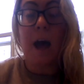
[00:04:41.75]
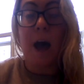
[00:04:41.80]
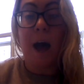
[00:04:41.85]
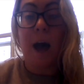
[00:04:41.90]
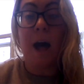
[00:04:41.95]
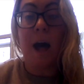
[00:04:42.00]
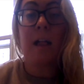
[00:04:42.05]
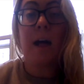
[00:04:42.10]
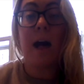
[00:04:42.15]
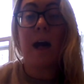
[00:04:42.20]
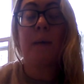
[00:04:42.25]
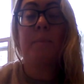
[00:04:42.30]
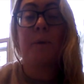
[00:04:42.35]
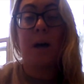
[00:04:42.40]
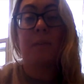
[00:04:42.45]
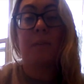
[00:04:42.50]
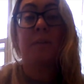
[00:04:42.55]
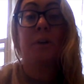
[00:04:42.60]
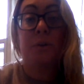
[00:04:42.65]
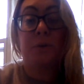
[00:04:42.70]
I'll hop
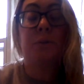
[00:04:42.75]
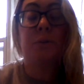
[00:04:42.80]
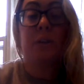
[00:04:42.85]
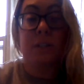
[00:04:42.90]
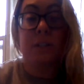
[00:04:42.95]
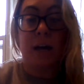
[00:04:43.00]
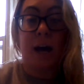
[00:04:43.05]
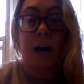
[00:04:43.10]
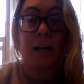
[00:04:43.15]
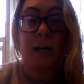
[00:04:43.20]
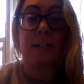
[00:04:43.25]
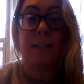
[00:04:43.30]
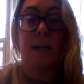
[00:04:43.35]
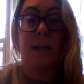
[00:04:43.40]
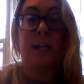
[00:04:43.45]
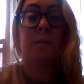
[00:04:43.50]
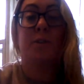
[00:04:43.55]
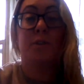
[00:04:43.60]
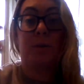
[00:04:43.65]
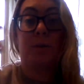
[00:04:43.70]
on the Google Doc and tell
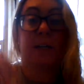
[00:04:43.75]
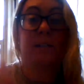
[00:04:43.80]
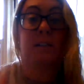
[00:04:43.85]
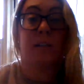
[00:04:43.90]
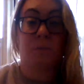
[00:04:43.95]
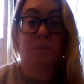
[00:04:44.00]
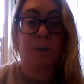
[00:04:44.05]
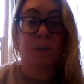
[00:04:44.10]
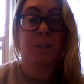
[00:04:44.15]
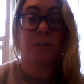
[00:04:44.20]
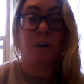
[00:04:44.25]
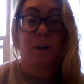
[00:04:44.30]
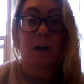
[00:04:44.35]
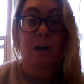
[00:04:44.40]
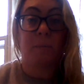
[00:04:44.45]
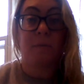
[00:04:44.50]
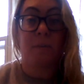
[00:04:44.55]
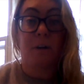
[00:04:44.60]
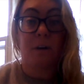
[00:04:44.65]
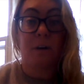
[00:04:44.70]
you when you guys can restart
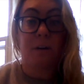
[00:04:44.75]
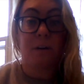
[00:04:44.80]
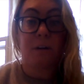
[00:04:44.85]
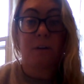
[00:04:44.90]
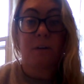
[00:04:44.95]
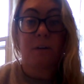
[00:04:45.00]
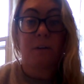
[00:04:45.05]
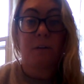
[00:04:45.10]
up the